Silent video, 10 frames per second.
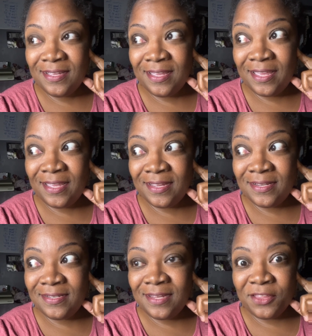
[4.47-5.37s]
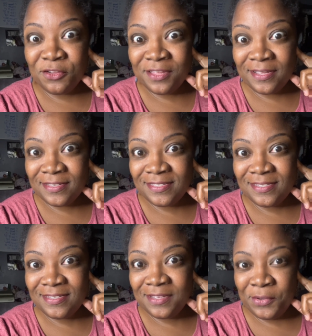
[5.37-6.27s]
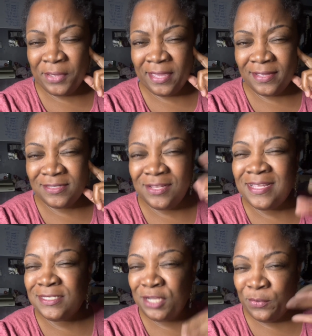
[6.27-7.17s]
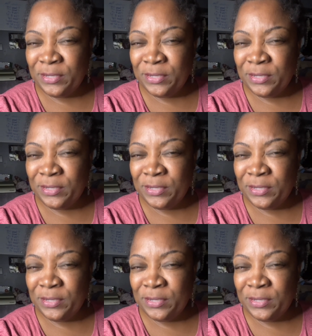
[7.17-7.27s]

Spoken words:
and other things. Okay, so let's start with